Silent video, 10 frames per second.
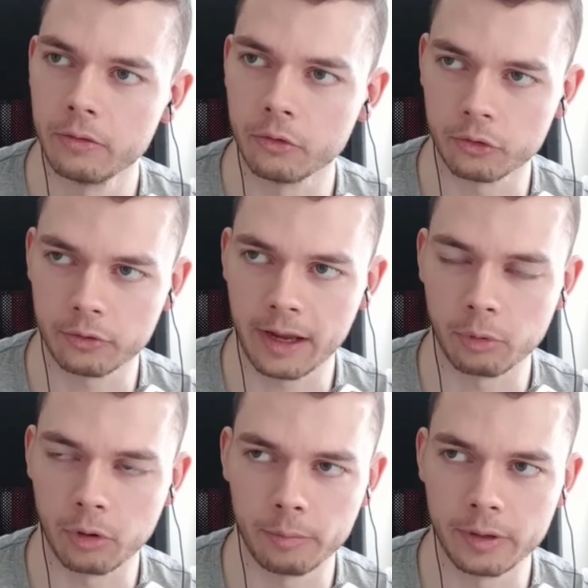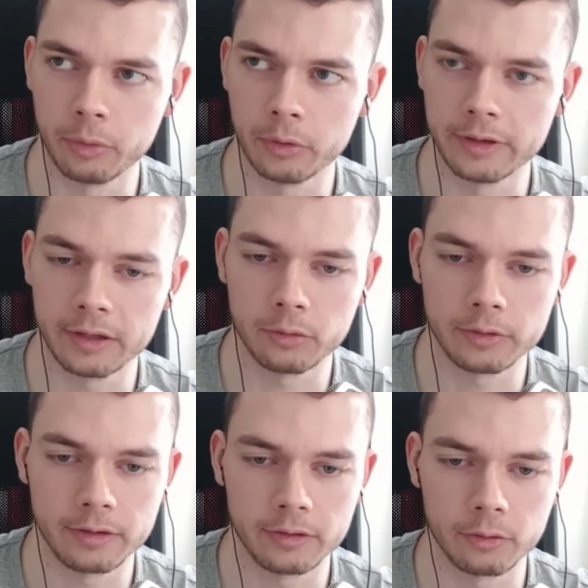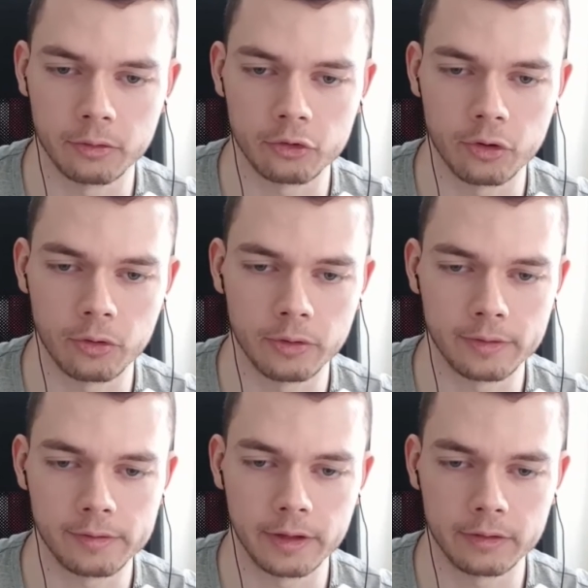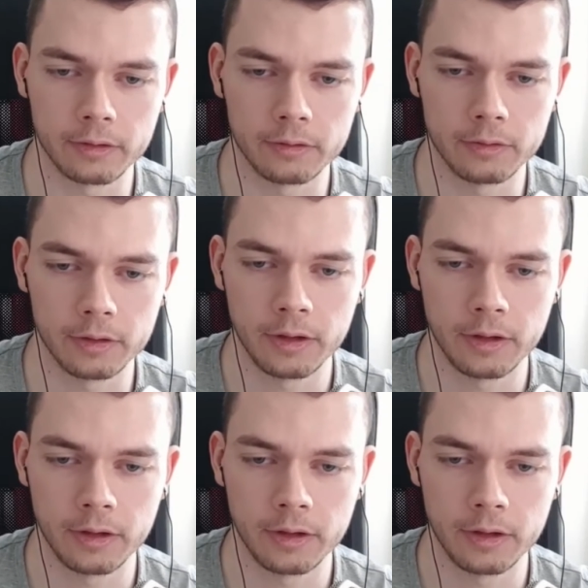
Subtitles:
you can probably put a link to that into the show notes later.